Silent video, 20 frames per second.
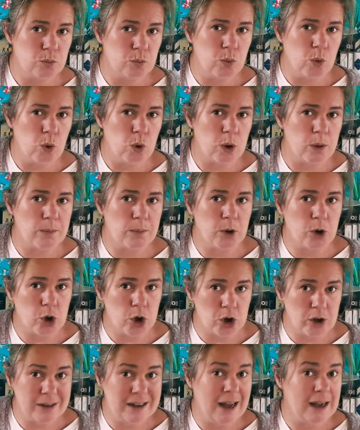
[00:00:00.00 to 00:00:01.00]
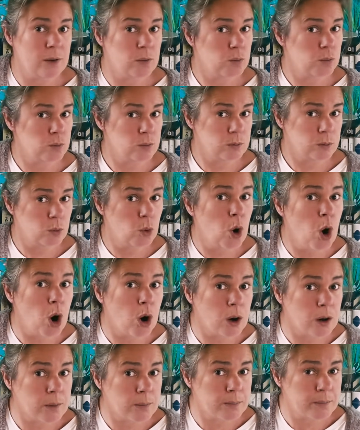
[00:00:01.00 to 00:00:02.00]
not
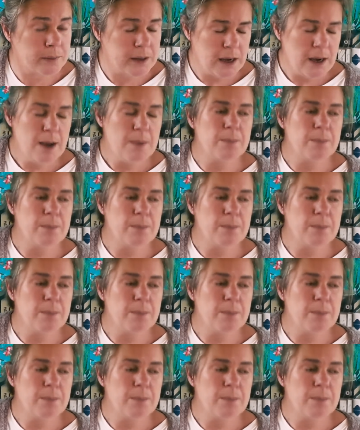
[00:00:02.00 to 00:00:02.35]
warm,